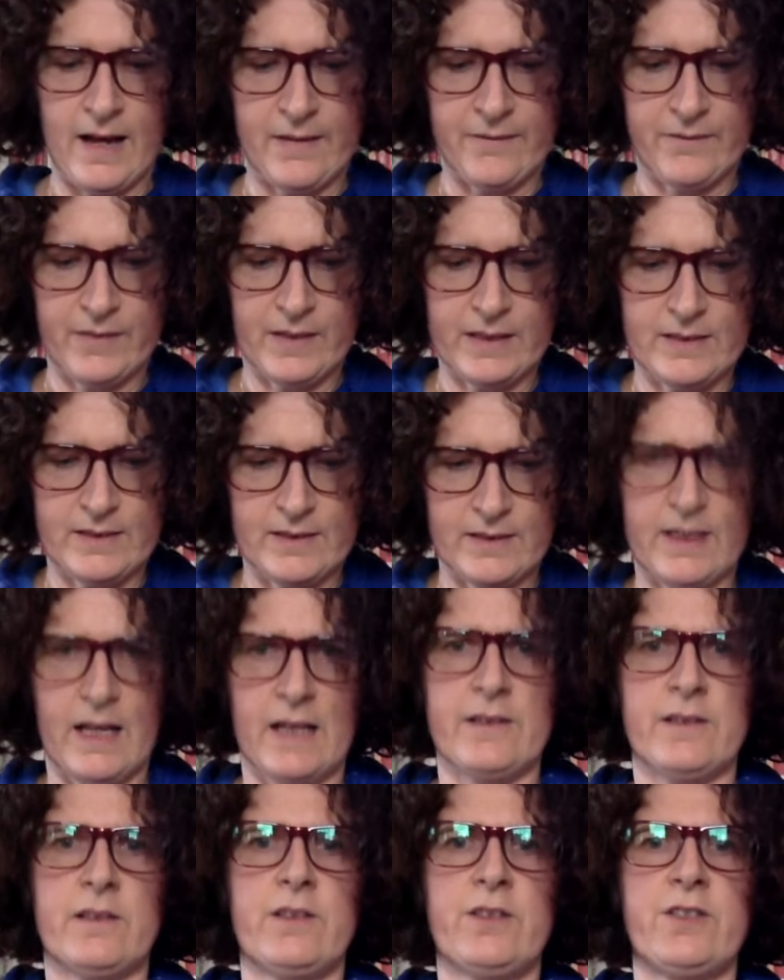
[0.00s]
It's
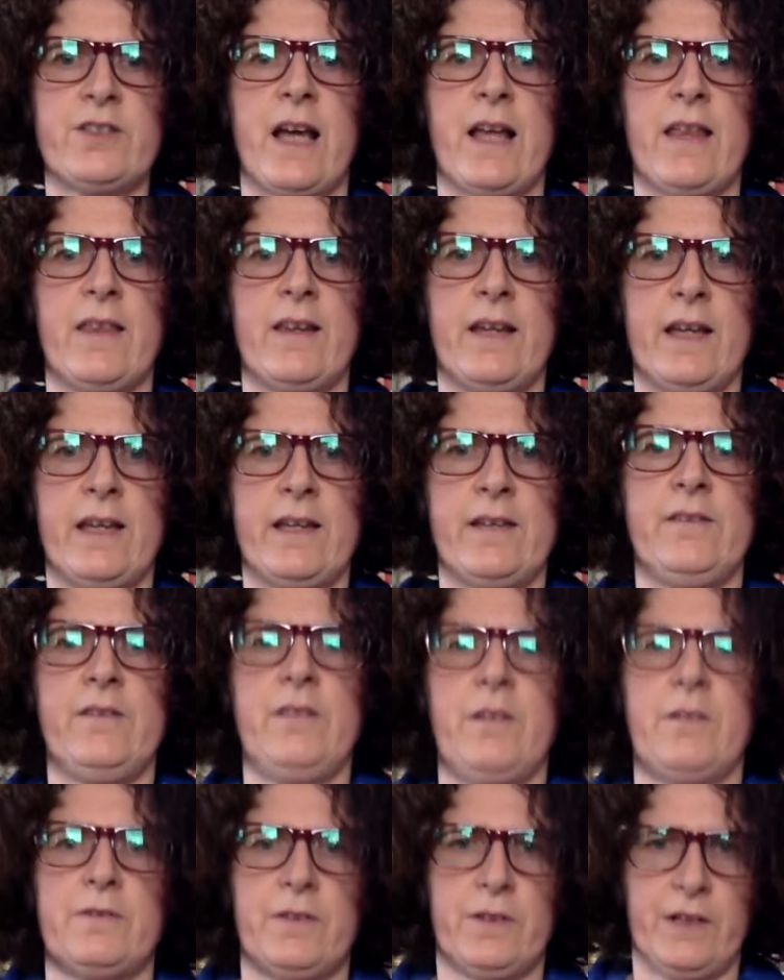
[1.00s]
another Chatelaine
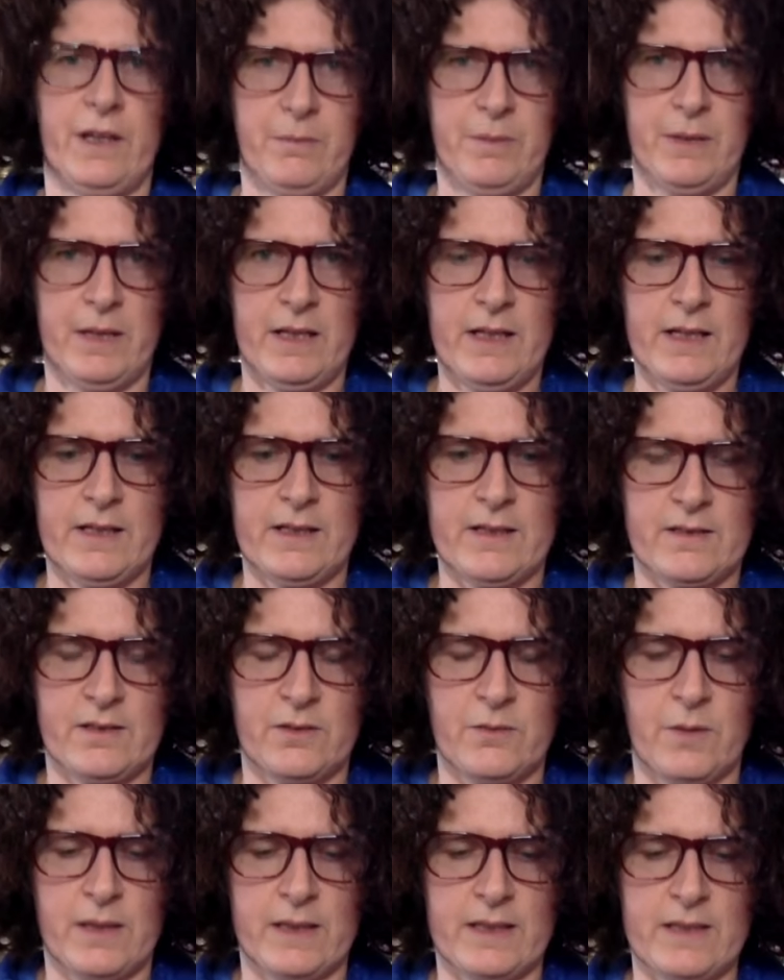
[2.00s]
freebie. It's the
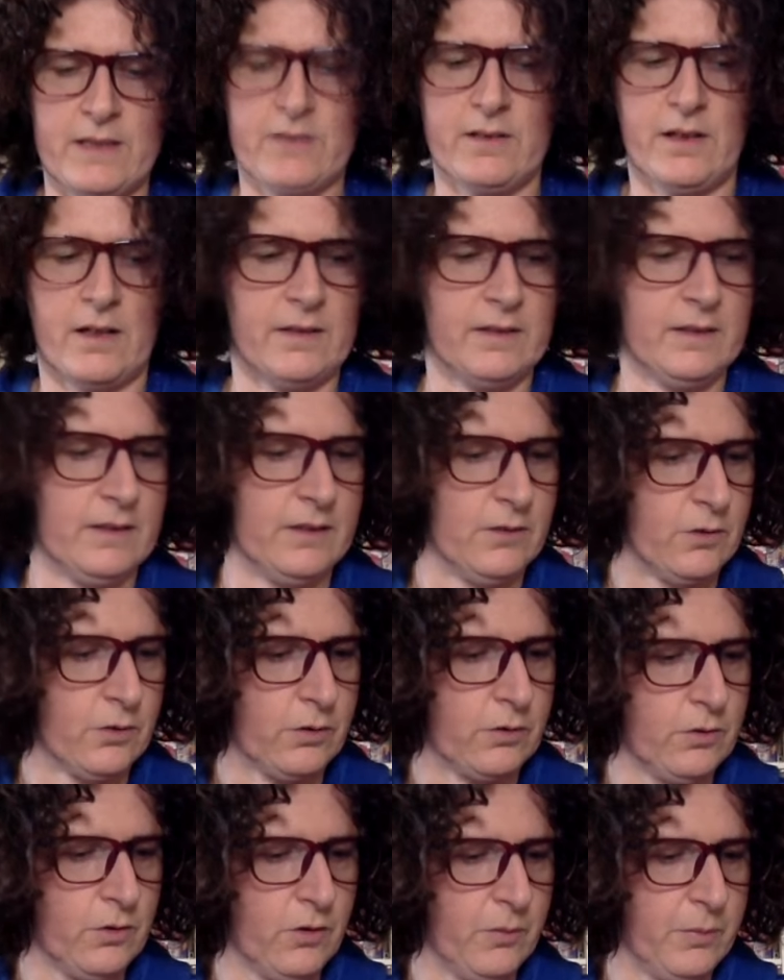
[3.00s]
one I started in
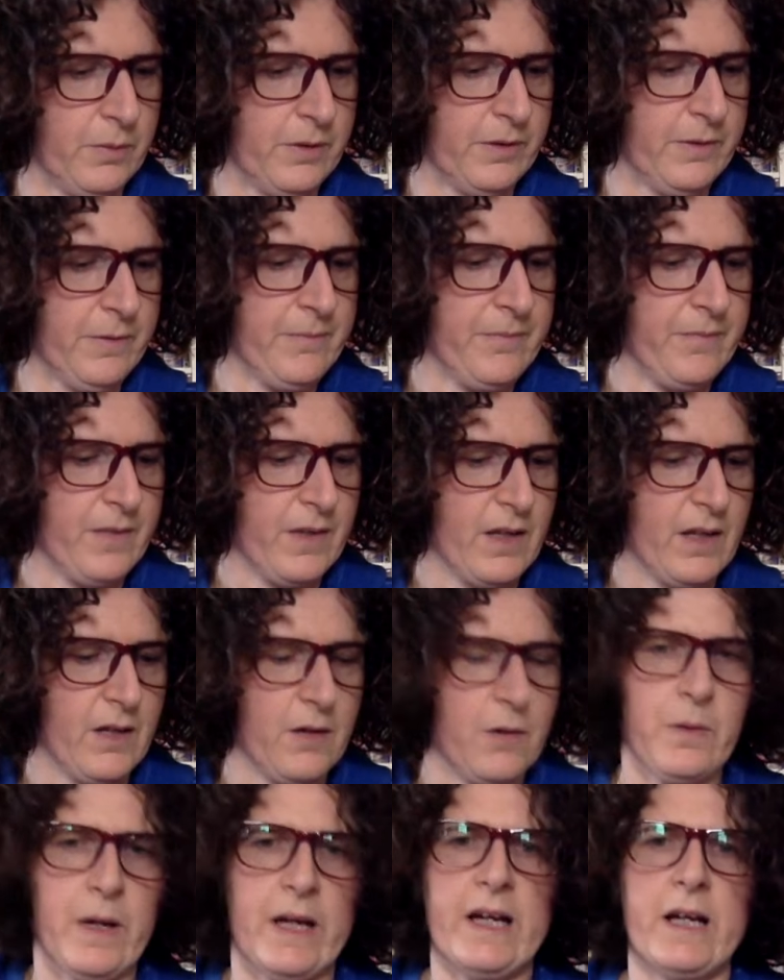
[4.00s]
October
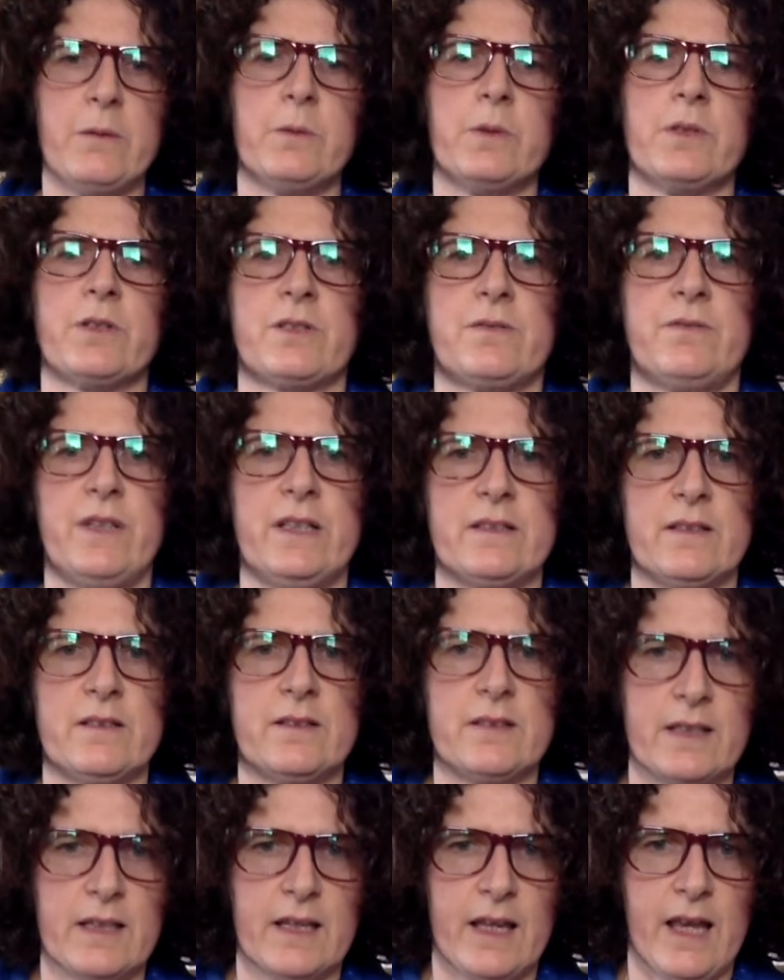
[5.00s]
when I was
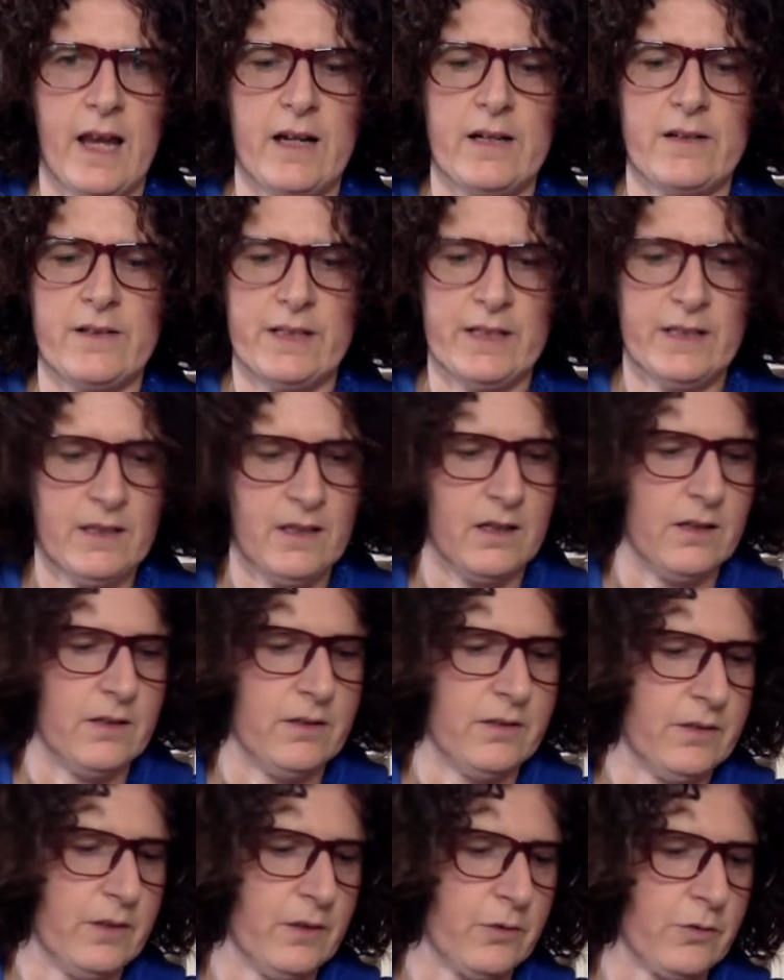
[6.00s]
visiting Carrie
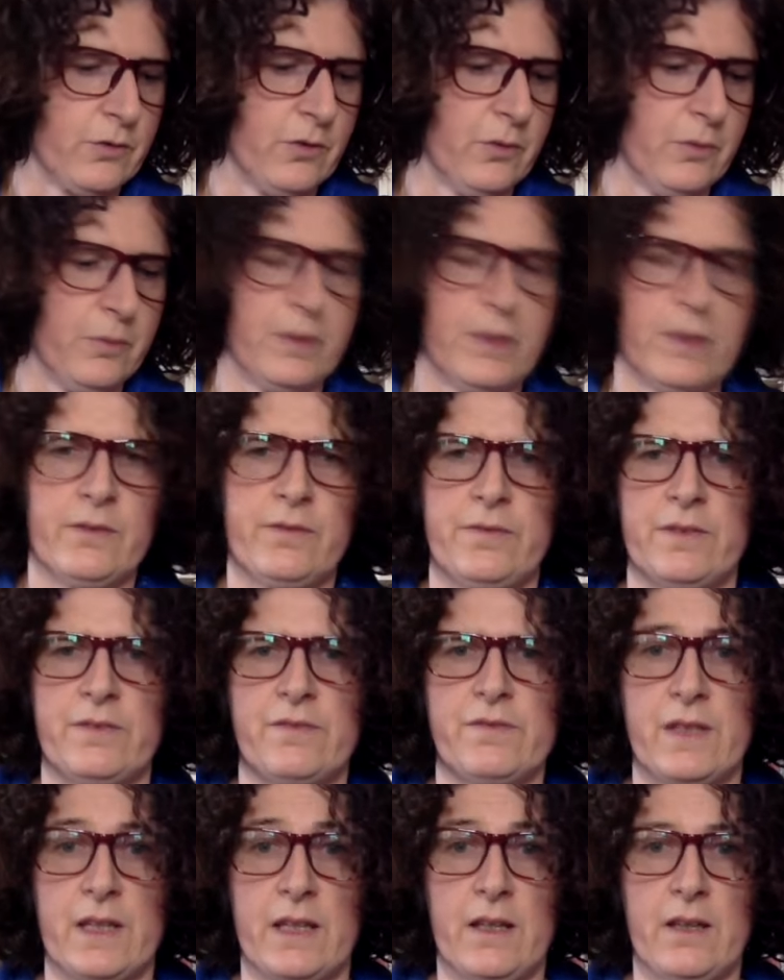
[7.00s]
on October
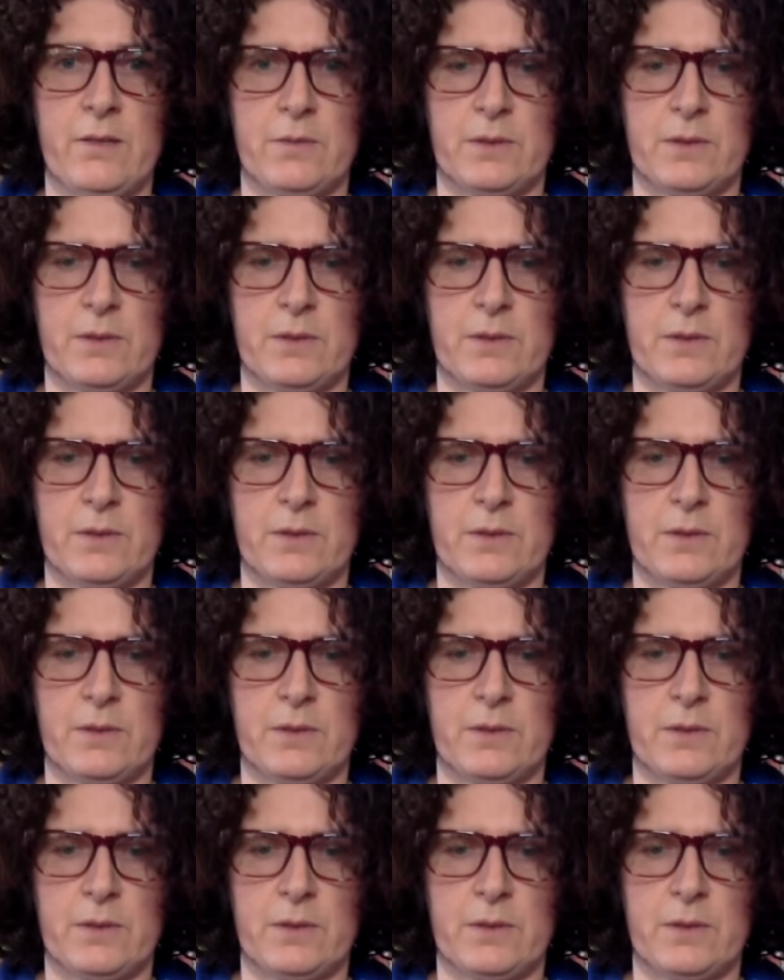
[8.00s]
15th.